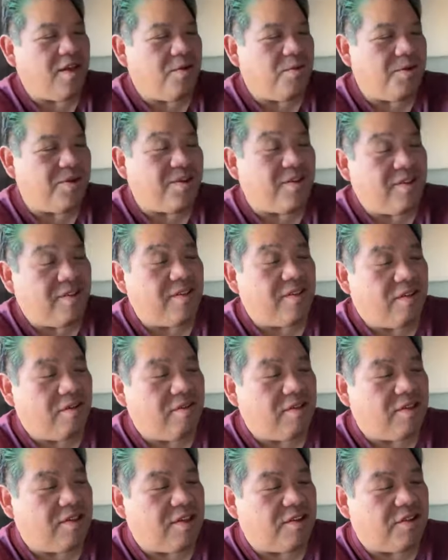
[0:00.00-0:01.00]
which is
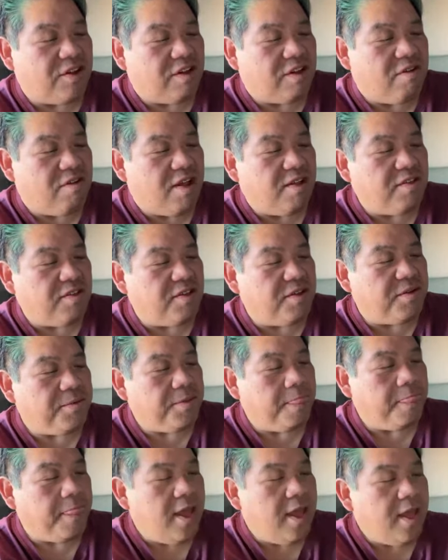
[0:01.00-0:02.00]
essentially grace.
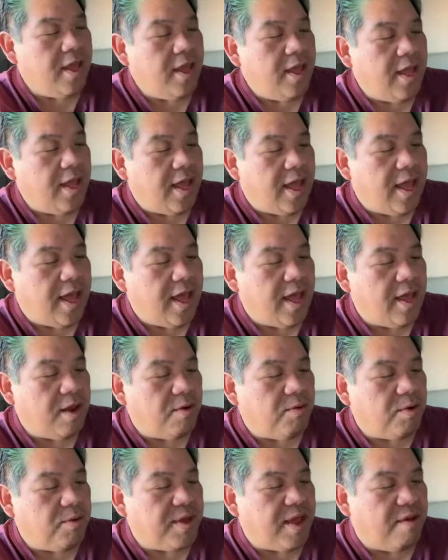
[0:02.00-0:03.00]

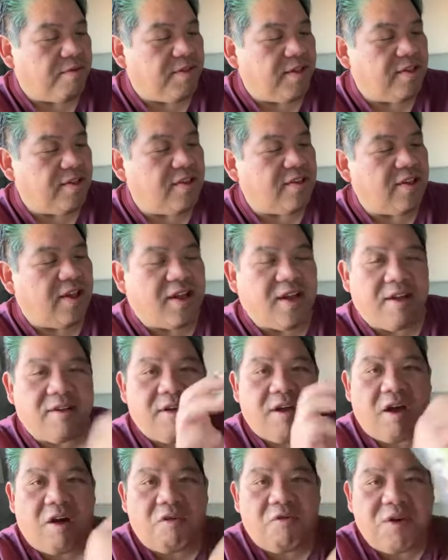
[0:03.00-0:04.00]
And what do we have? This is a
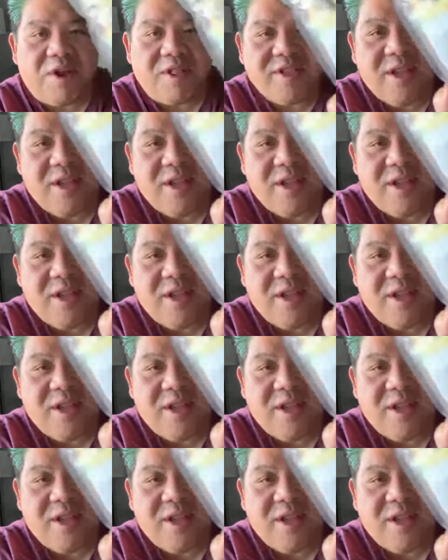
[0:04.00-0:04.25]
red